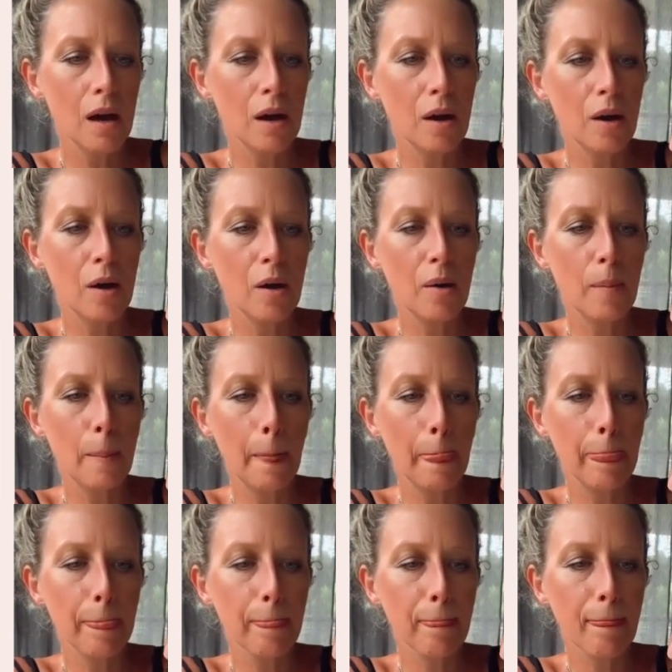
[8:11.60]

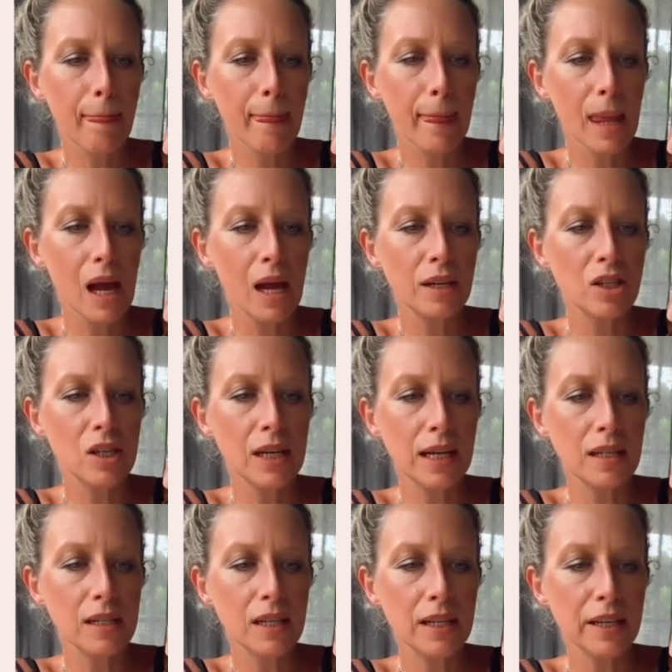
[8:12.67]
And you
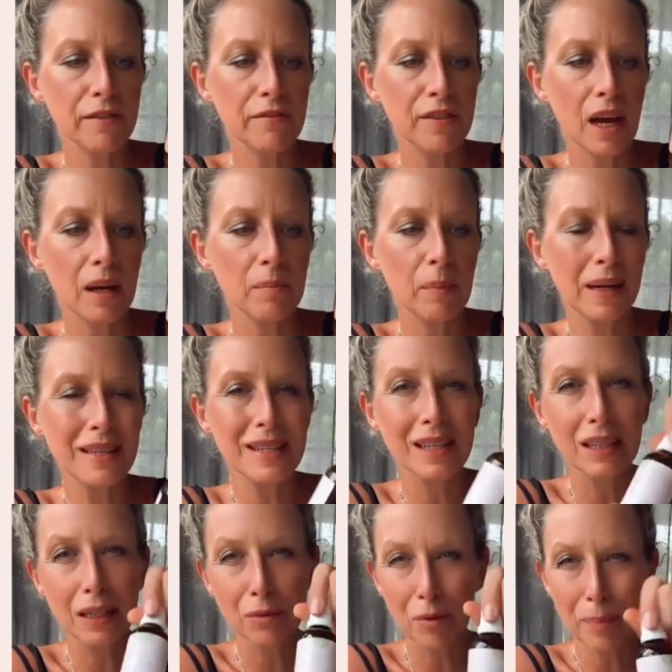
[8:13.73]
need to give that,
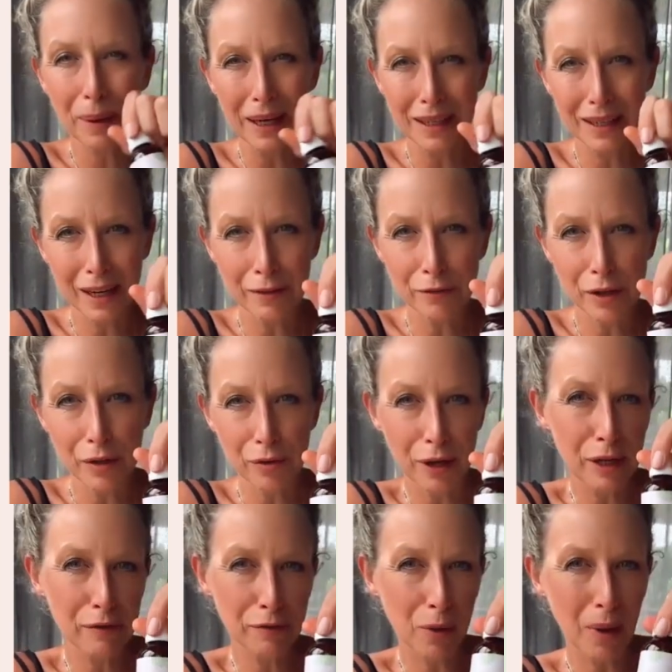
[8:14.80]
basically repeat it every
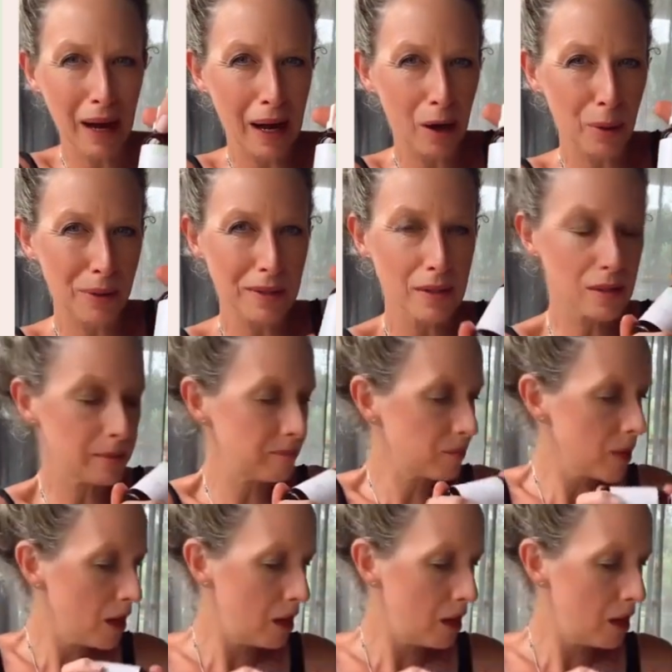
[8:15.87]
3 to 4 hours.